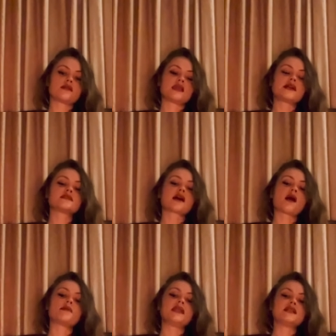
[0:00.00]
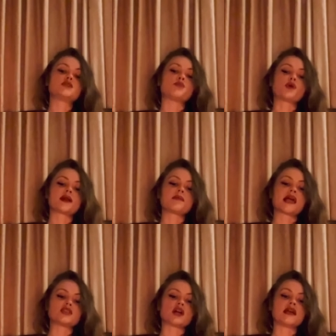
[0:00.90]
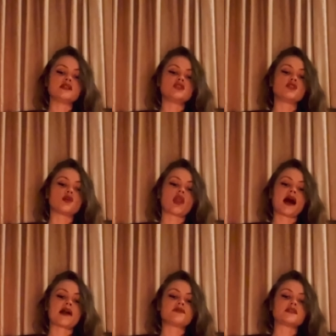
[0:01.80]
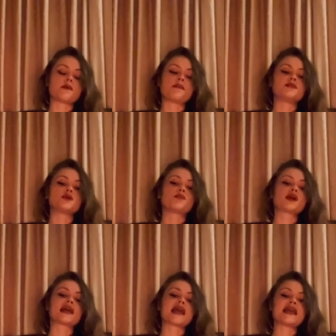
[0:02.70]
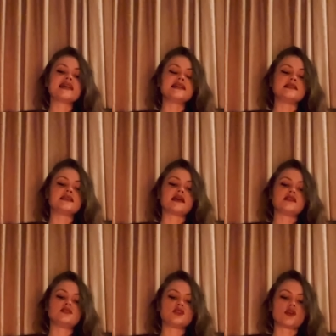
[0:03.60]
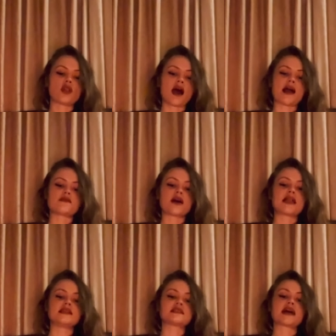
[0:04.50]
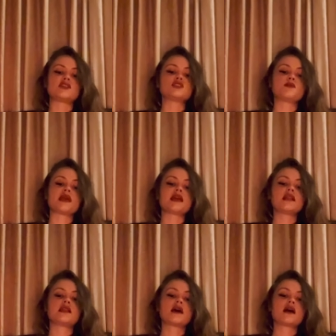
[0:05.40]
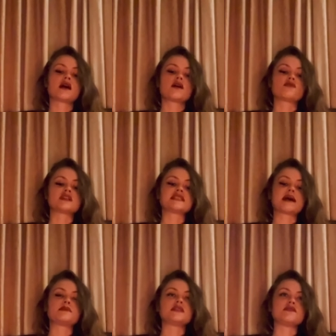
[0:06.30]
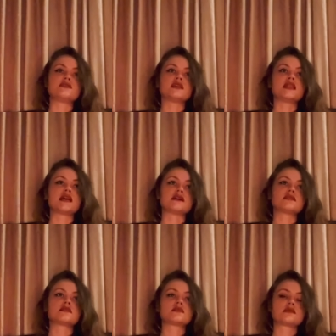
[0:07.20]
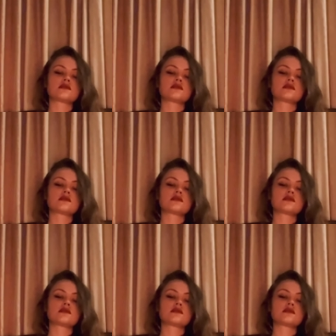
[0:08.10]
Things are coming in to bring pleasure into your life, to bring ease into your life. And it's like just being receptive to this.